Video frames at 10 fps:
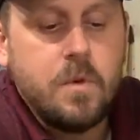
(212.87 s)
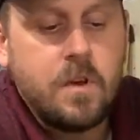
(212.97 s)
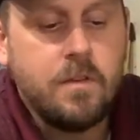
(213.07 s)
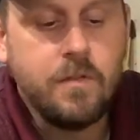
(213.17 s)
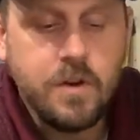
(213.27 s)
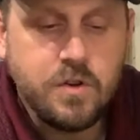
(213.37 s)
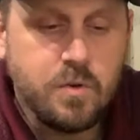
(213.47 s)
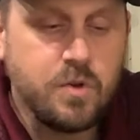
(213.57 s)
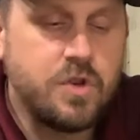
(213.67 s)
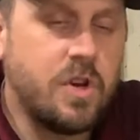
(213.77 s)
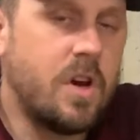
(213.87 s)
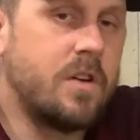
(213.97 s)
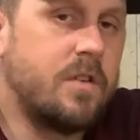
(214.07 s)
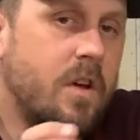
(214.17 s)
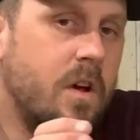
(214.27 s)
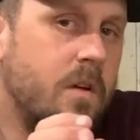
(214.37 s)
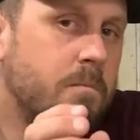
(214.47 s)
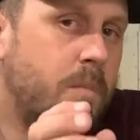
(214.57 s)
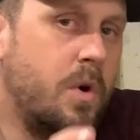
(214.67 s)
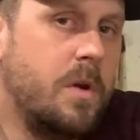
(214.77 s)
conventional shocks
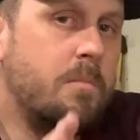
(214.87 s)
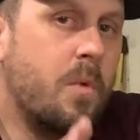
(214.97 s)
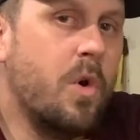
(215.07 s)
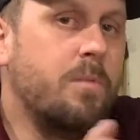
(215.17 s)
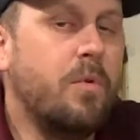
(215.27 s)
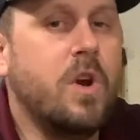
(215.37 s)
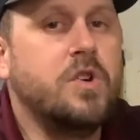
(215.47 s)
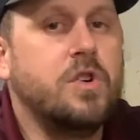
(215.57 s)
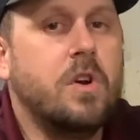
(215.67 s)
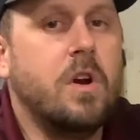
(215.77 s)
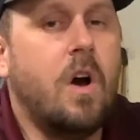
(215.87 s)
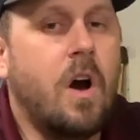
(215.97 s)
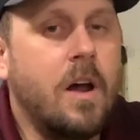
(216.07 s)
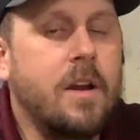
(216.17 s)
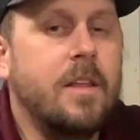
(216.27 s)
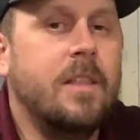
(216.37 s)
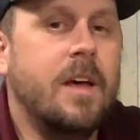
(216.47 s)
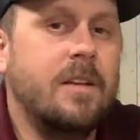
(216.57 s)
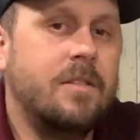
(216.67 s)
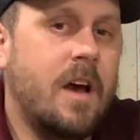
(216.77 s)
put more pressure on
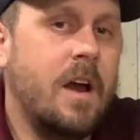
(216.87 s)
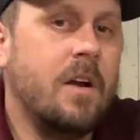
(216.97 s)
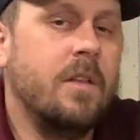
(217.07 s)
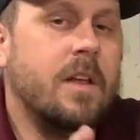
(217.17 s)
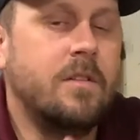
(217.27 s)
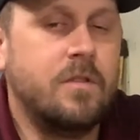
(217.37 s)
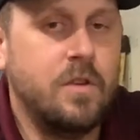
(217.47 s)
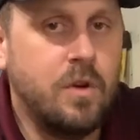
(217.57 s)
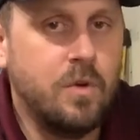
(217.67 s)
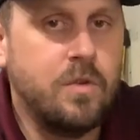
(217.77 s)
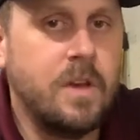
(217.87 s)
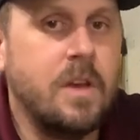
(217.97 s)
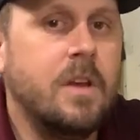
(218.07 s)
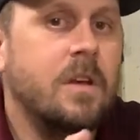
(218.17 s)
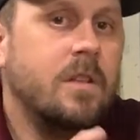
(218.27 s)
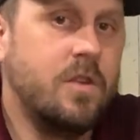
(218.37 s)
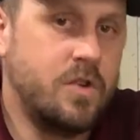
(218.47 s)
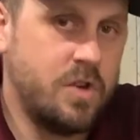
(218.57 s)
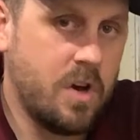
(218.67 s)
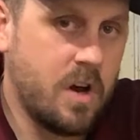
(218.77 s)
that tire that's using the
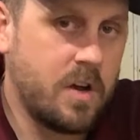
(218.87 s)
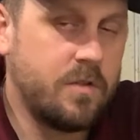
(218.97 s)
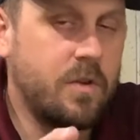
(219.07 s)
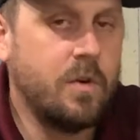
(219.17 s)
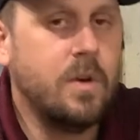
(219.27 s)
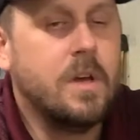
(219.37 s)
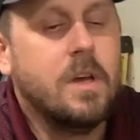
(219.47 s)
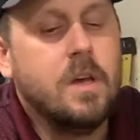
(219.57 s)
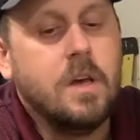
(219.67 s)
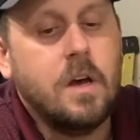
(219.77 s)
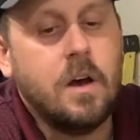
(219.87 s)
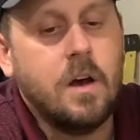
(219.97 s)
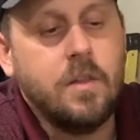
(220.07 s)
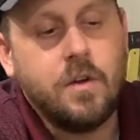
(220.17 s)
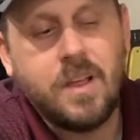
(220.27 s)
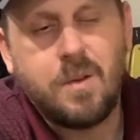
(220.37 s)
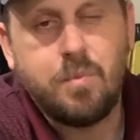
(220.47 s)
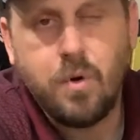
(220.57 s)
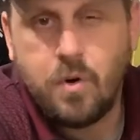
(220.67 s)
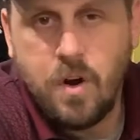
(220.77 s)
shock. So they're like a
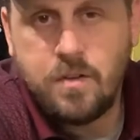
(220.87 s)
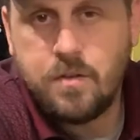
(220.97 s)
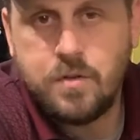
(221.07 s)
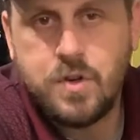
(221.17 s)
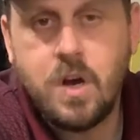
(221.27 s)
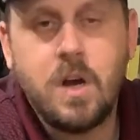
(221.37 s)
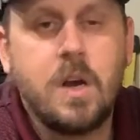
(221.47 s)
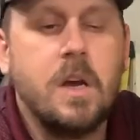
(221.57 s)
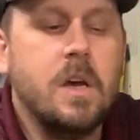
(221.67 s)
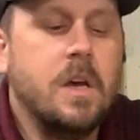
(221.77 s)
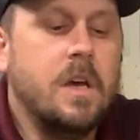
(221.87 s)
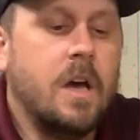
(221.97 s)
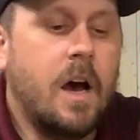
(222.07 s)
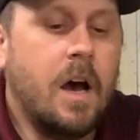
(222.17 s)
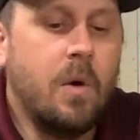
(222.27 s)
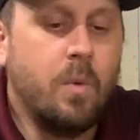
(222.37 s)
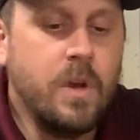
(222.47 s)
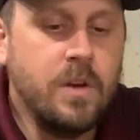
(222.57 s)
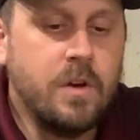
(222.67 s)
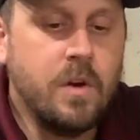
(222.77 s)
progressive shock. When
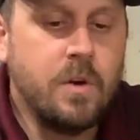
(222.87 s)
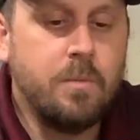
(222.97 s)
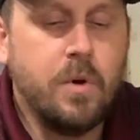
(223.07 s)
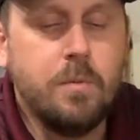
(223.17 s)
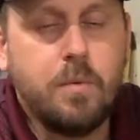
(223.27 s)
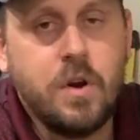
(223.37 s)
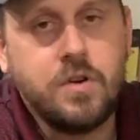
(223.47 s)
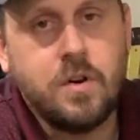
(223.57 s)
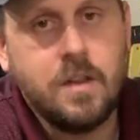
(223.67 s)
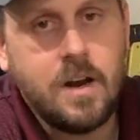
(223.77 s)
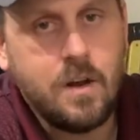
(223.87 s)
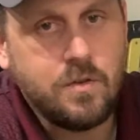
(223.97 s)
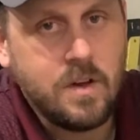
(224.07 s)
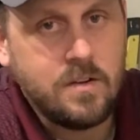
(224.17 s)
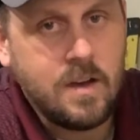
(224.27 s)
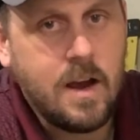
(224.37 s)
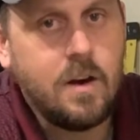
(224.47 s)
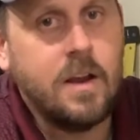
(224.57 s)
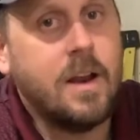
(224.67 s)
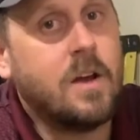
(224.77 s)
you go to put pressure on that outside tire,
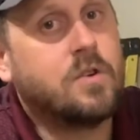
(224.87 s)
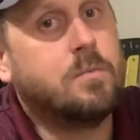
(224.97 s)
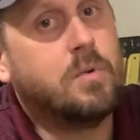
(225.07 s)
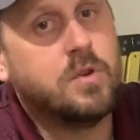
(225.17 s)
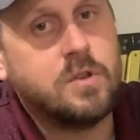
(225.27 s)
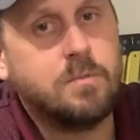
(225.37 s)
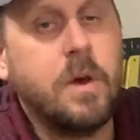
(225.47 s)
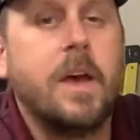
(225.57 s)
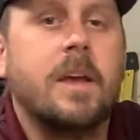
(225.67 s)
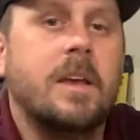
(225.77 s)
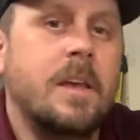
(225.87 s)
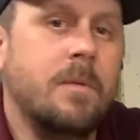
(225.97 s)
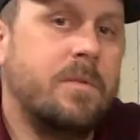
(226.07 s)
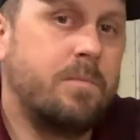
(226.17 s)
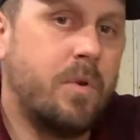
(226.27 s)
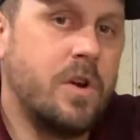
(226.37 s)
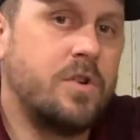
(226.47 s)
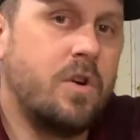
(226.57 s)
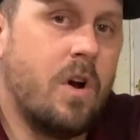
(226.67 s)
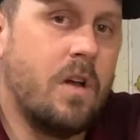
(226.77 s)
it actually pushes back and keeps
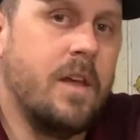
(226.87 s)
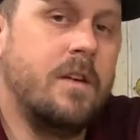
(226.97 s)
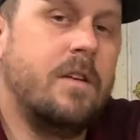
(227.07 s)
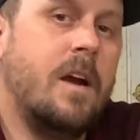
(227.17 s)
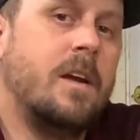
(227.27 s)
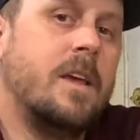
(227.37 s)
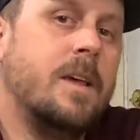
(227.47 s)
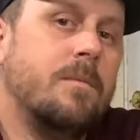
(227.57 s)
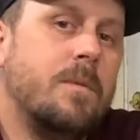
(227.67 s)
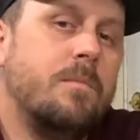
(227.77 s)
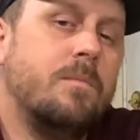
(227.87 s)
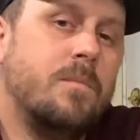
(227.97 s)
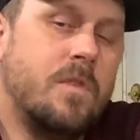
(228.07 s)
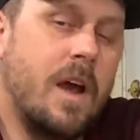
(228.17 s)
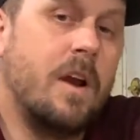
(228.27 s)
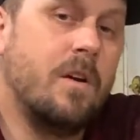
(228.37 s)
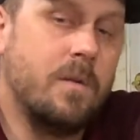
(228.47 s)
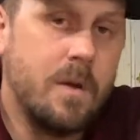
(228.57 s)
pressure on that tire to keep the tire